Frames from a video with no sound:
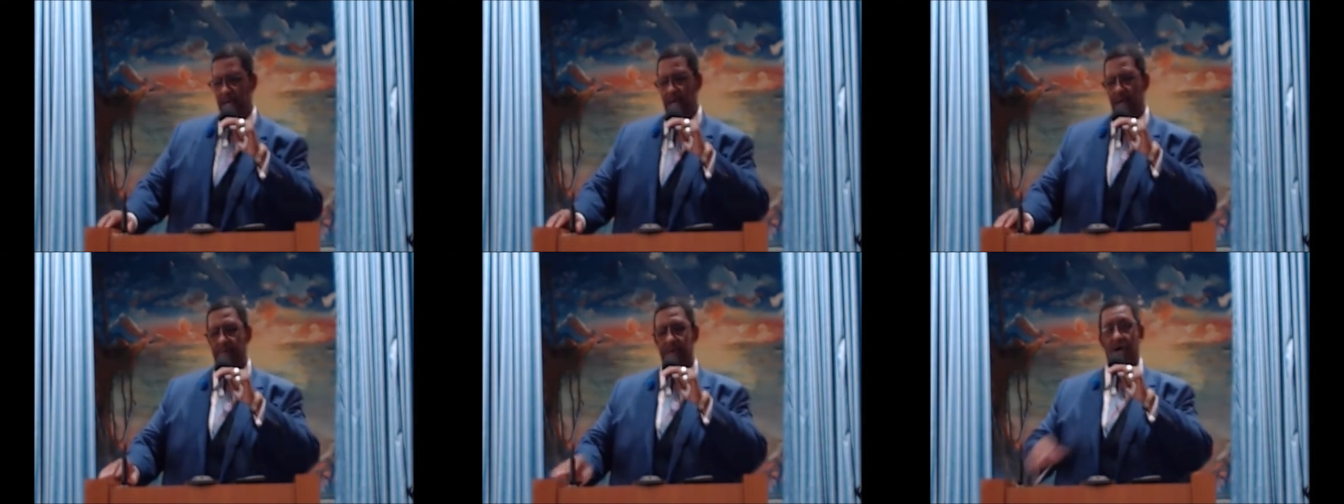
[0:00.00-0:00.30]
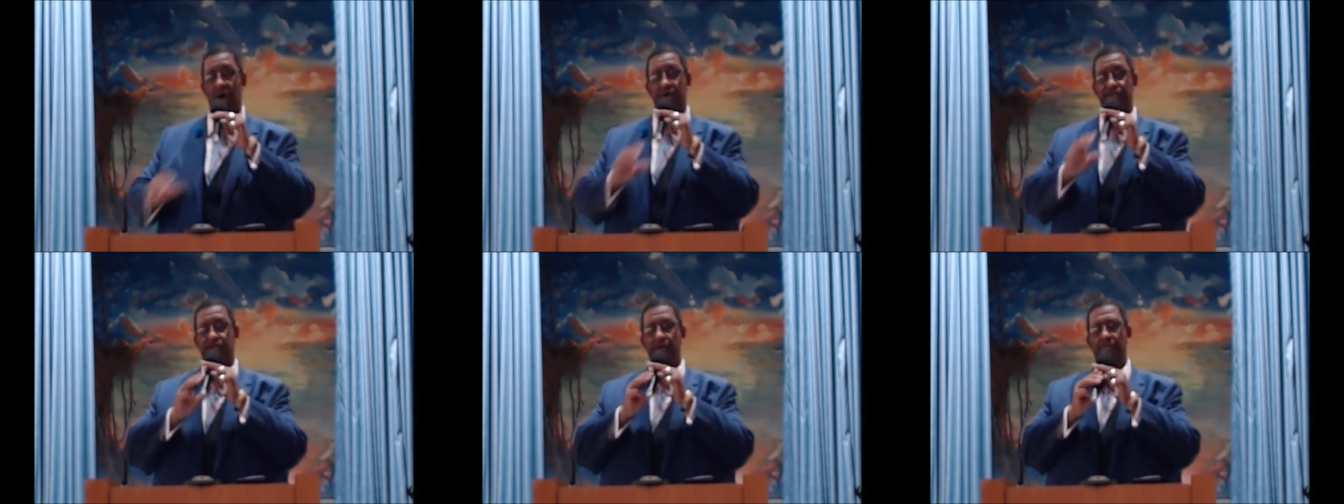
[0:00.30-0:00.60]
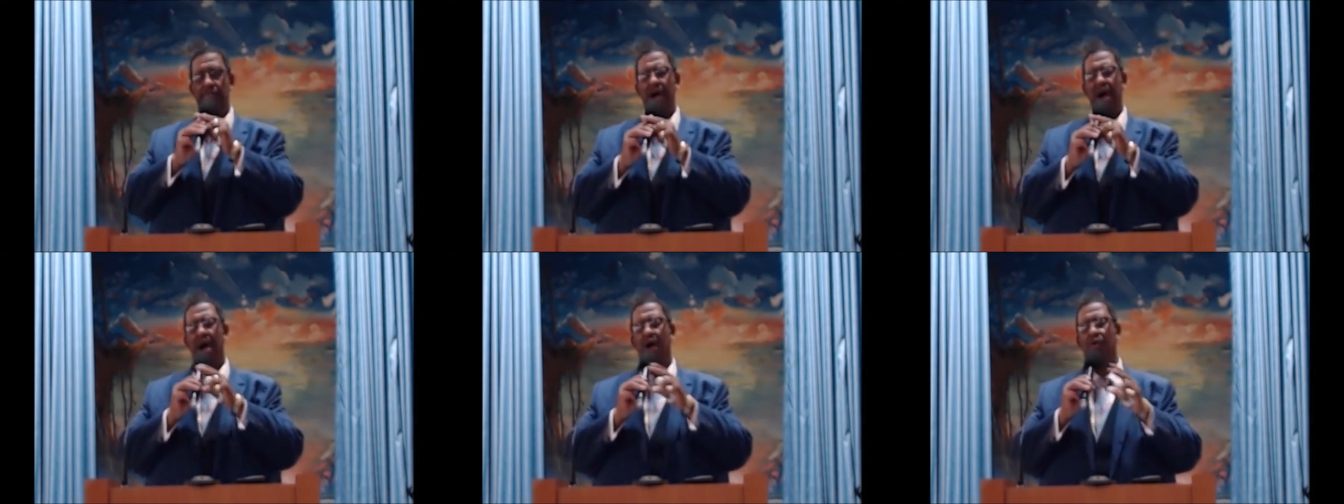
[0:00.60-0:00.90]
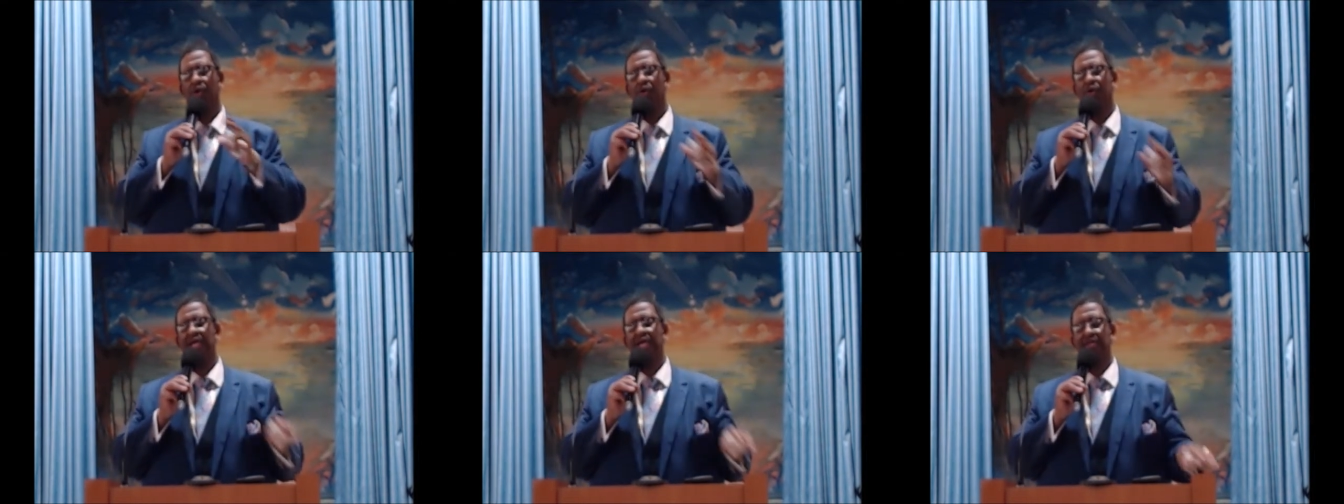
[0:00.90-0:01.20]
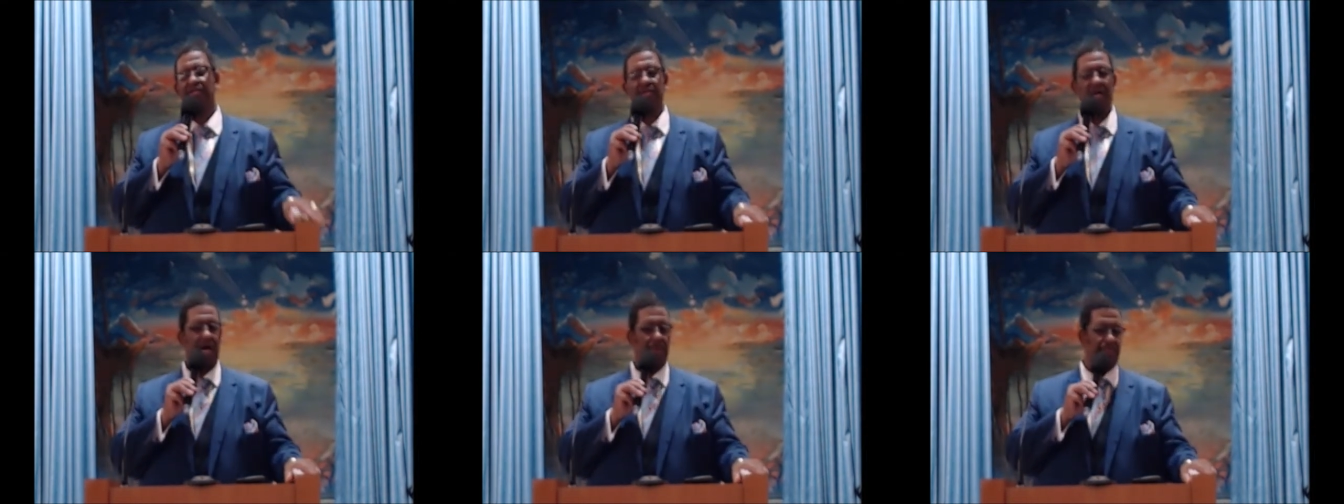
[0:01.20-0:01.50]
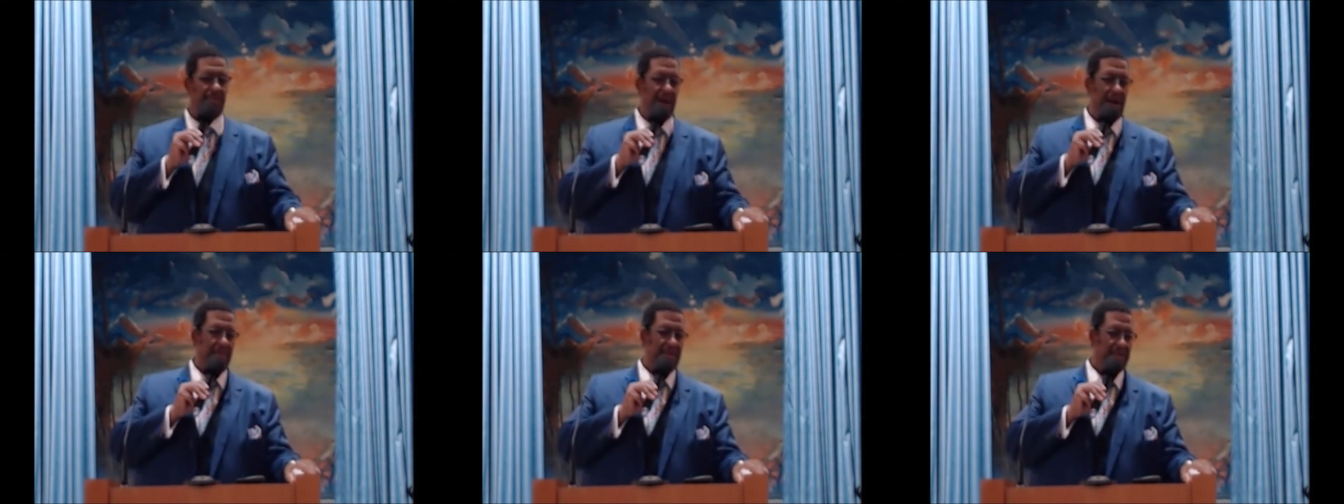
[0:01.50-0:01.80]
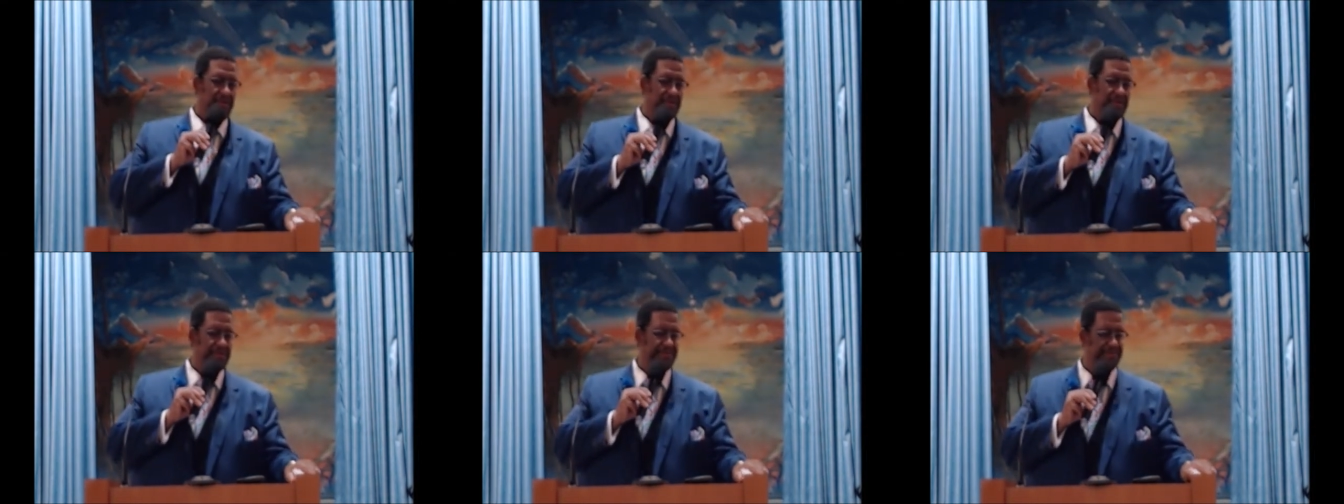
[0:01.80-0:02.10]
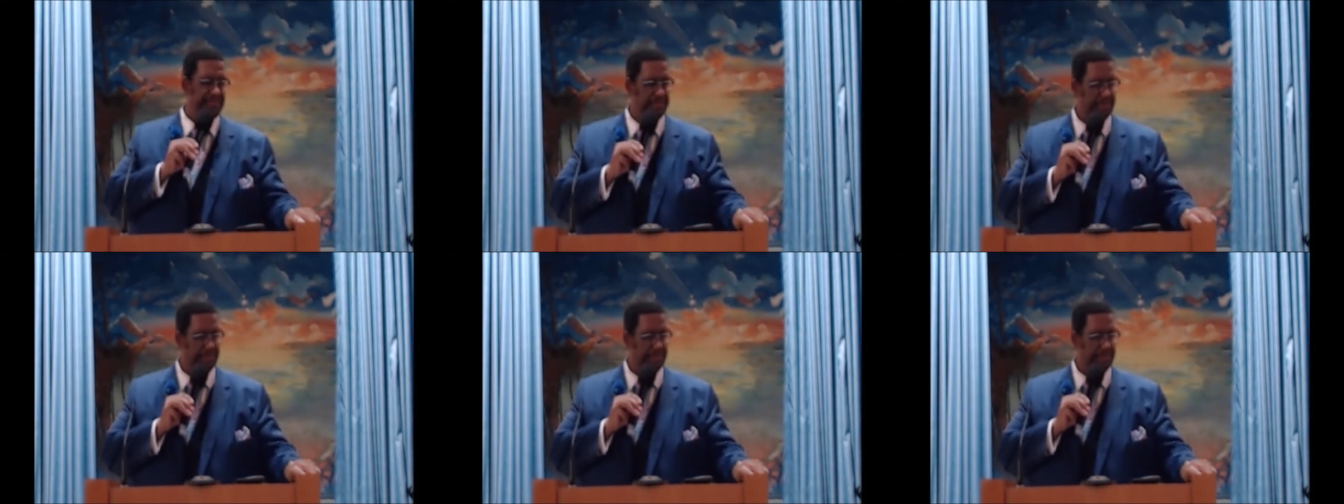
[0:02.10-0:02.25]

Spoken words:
Because tomorrow is not promised.